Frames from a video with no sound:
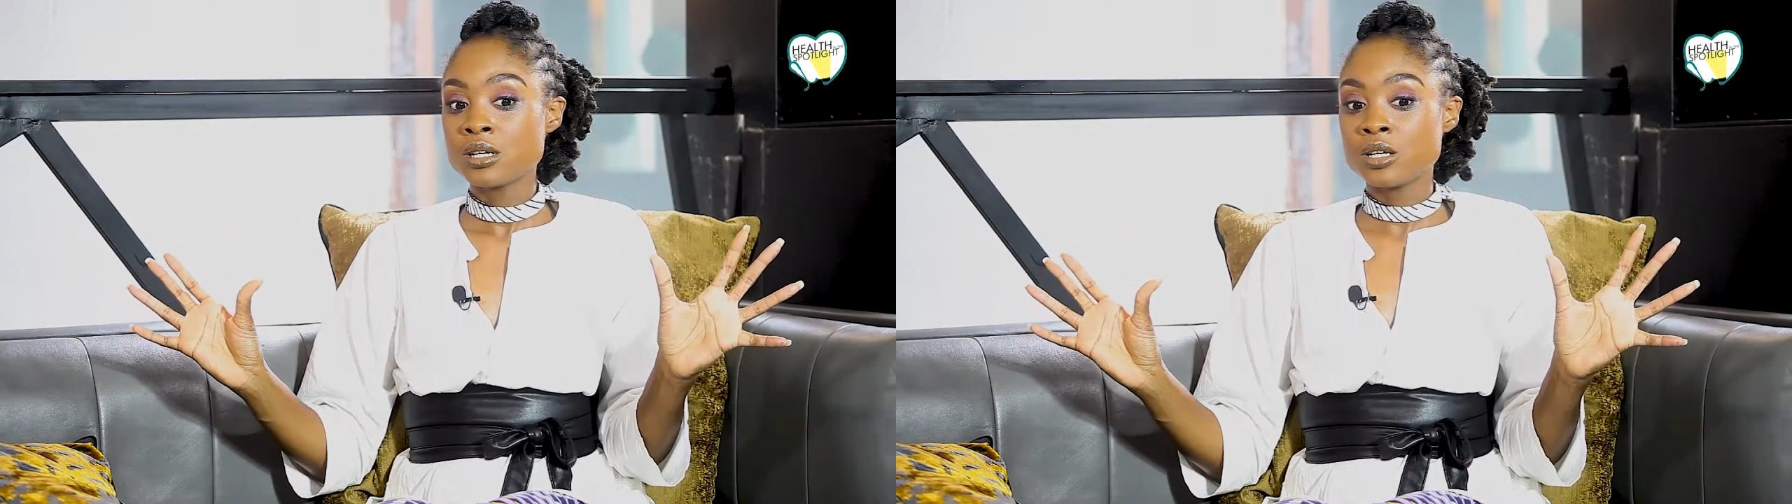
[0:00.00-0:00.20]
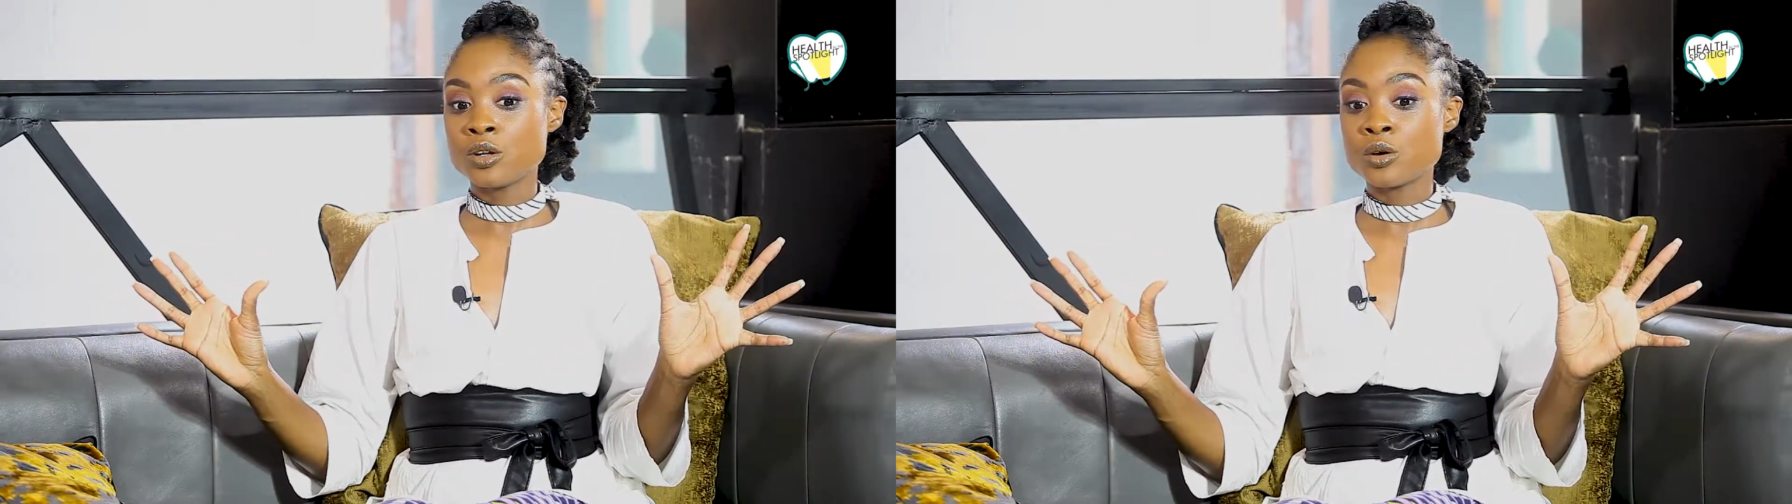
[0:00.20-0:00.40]

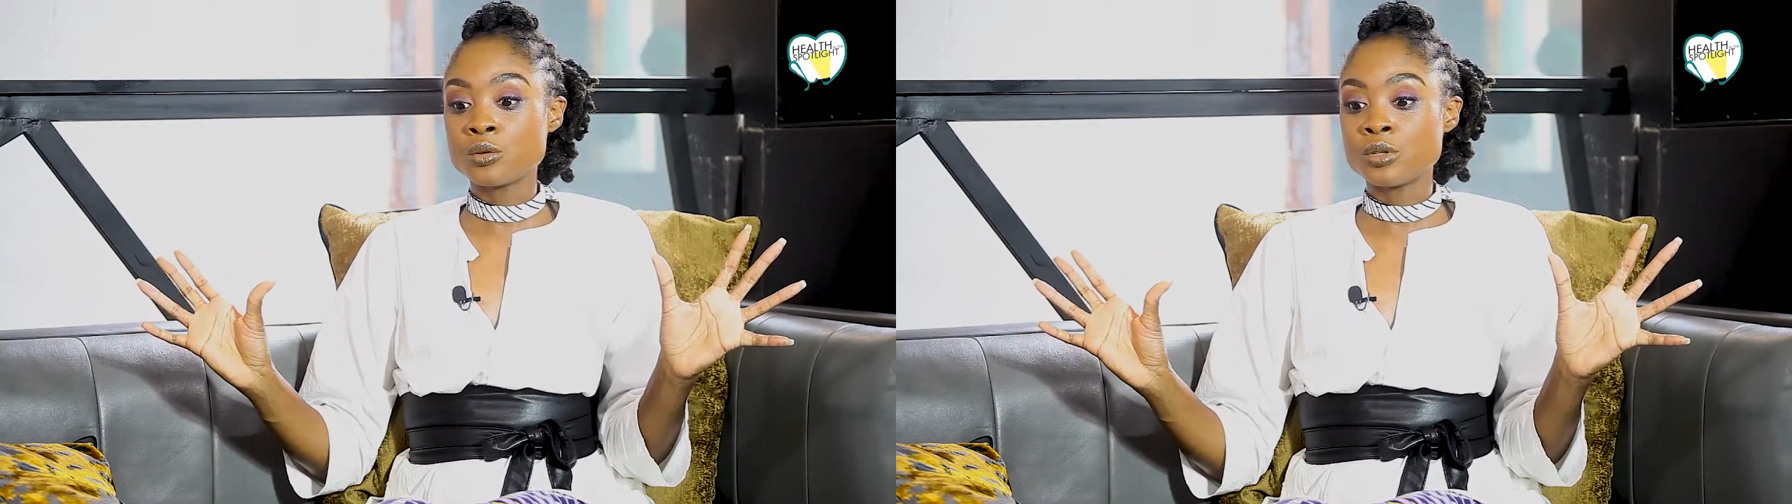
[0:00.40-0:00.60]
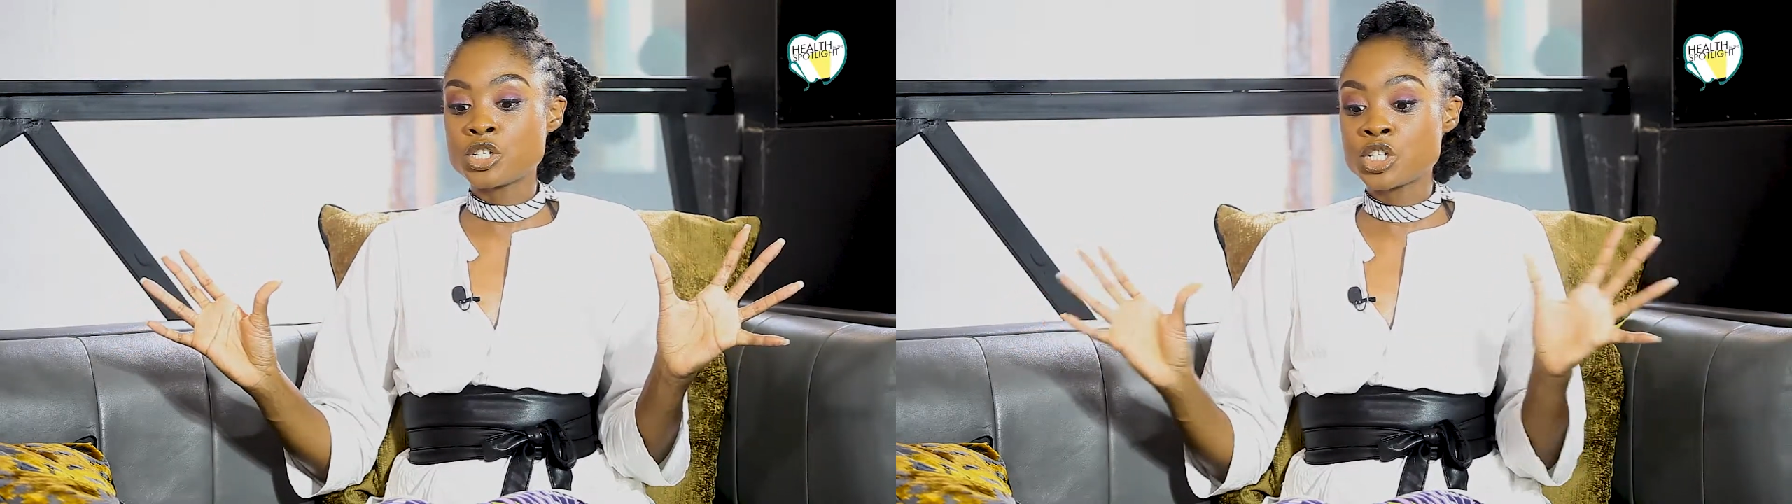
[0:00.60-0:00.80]
you
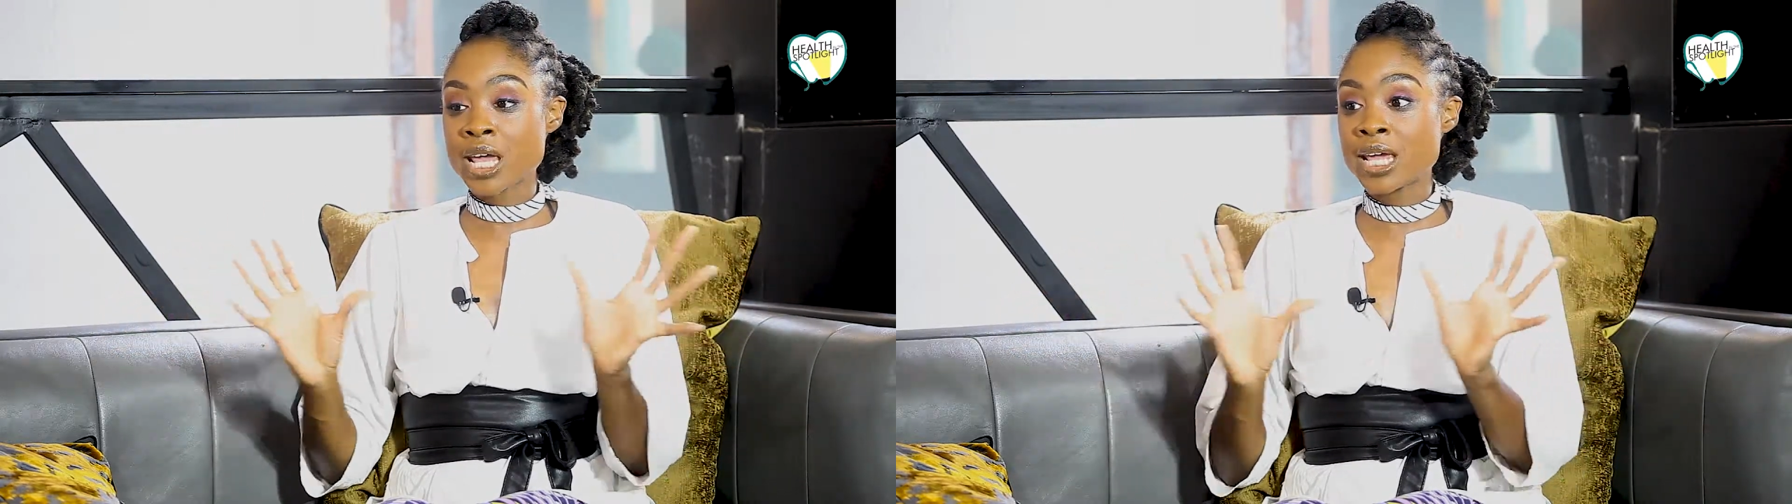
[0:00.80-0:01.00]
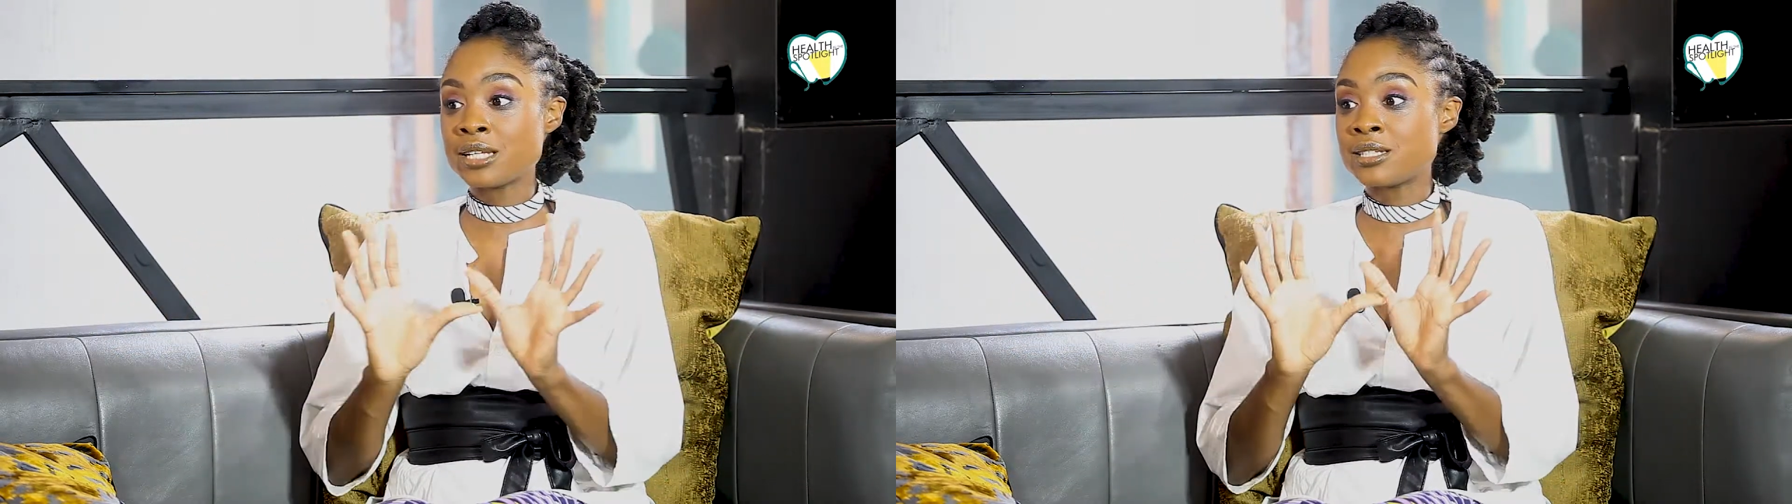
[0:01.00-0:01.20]
know, the
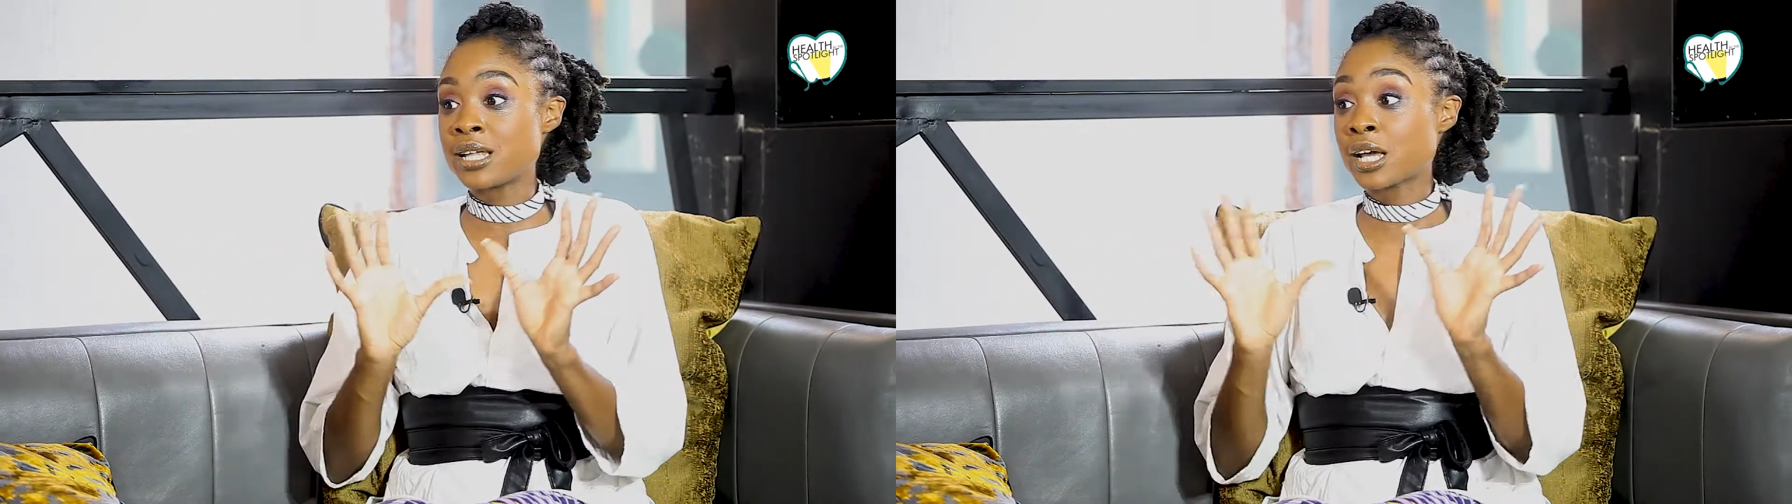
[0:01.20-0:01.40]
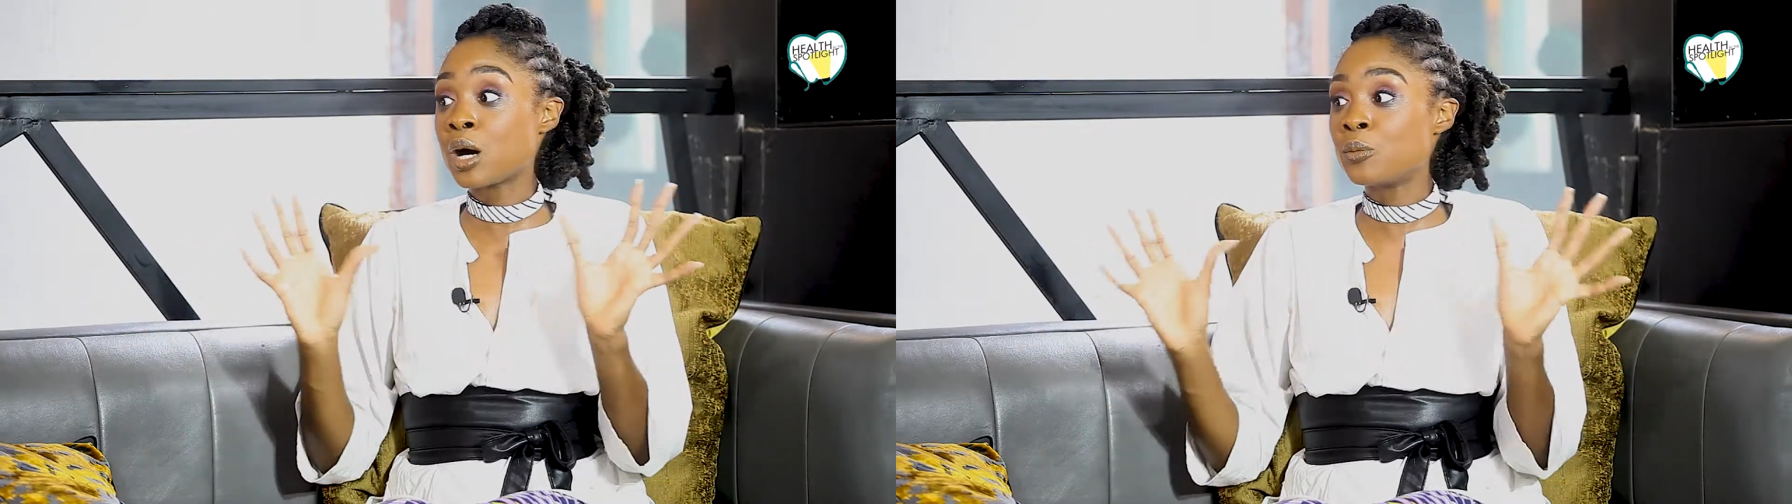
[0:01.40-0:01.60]
shades
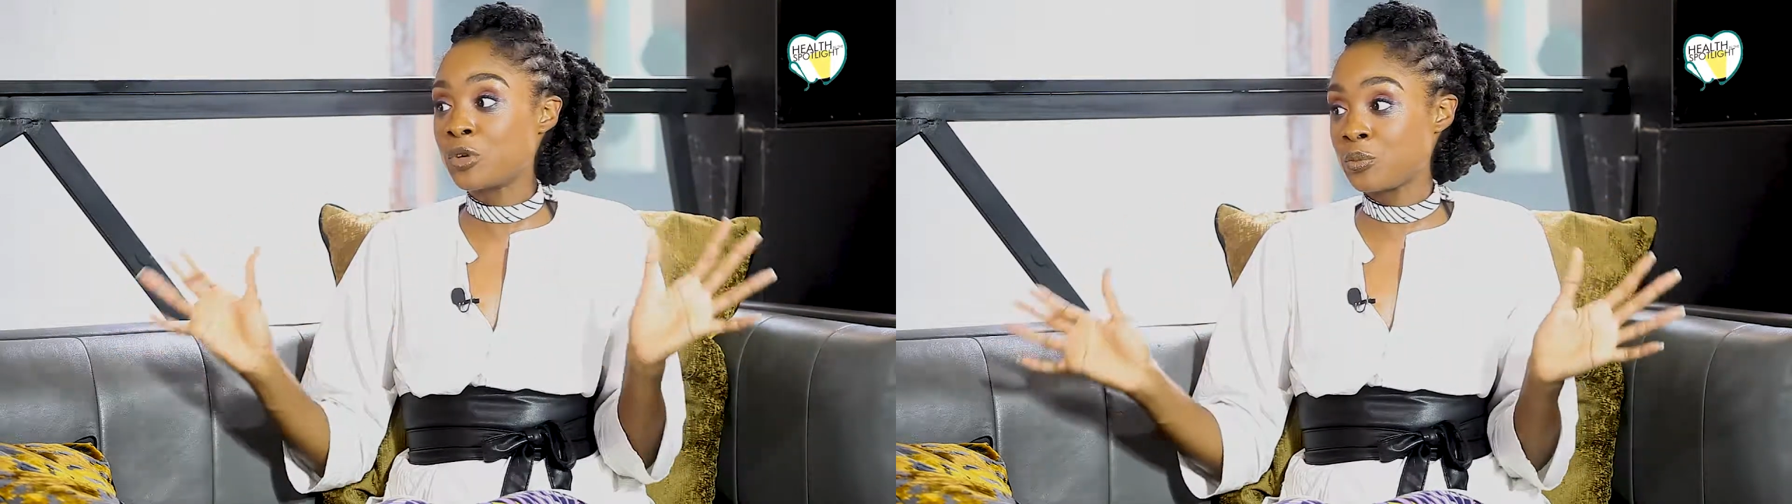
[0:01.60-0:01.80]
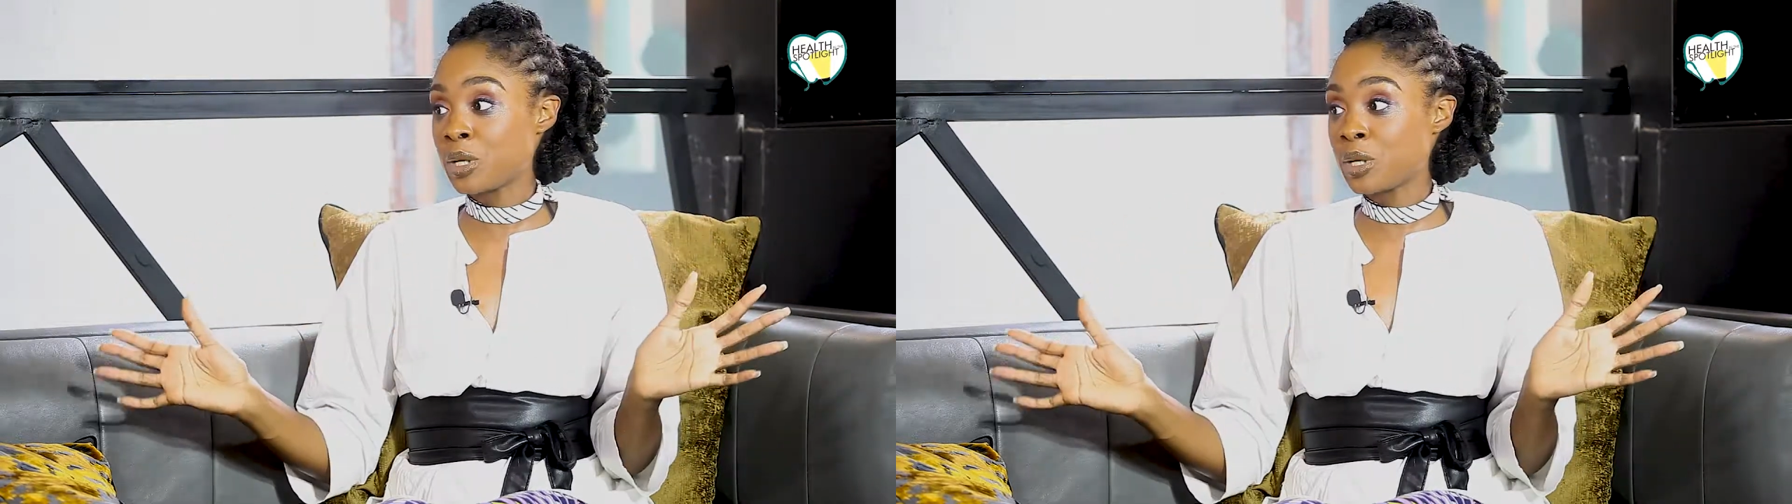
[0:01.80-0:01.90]
that come with people.